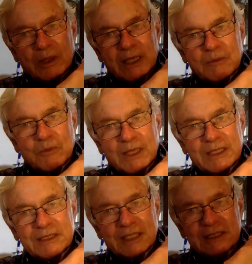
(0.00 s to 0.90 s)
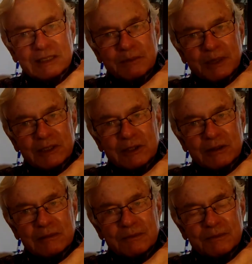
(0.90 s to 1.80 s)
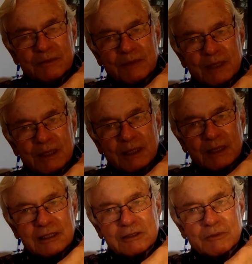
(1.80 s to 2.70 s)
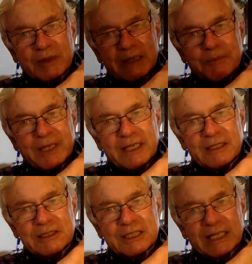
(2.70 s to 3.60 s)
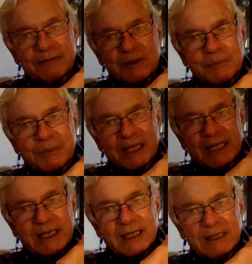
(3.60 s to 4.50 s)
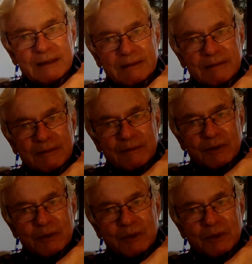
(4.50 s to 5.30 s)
And why is that special? Because ratepayers have to pay for